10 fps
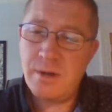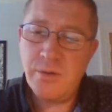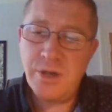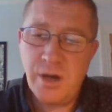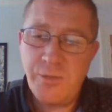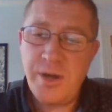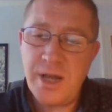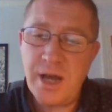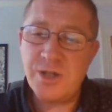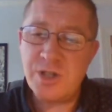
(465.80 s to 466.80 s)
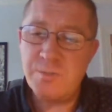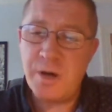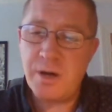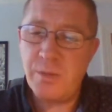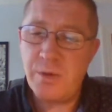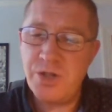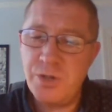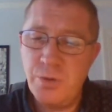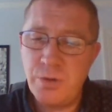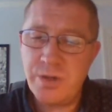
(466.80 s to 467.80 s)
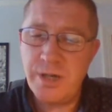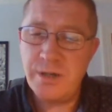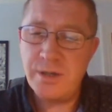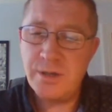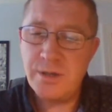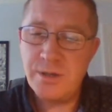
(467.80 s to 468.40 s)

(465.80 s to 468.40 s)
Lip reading: I was halfway down the mug when she walked in.